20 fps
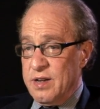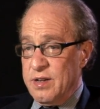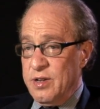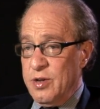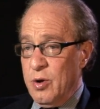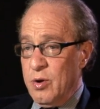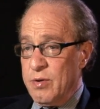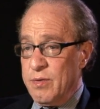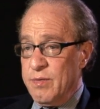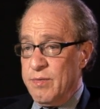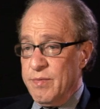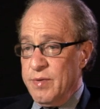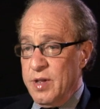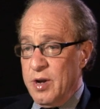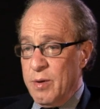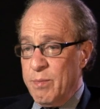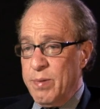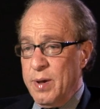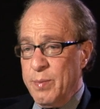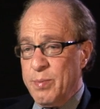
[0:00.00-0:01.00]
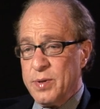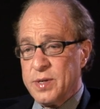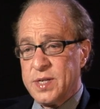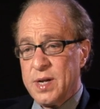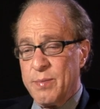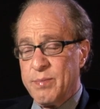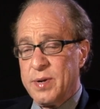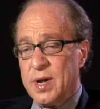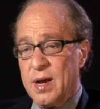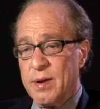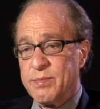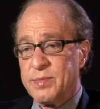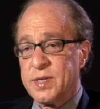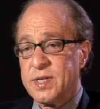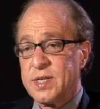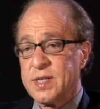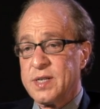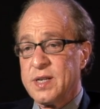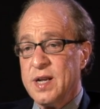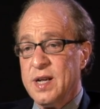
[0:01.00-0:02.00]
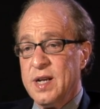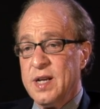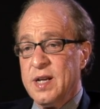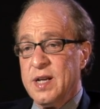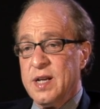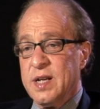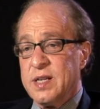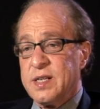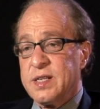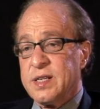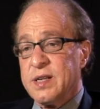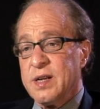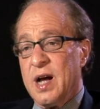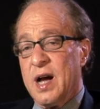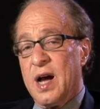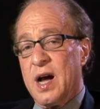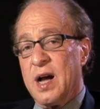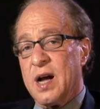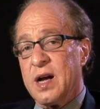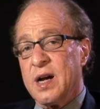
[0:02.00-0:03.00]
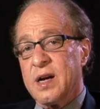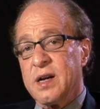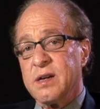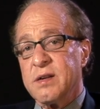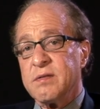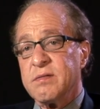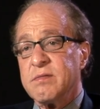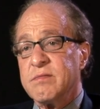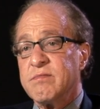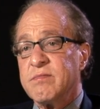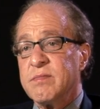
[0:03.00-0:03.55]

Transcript: you know, people sometimes uh,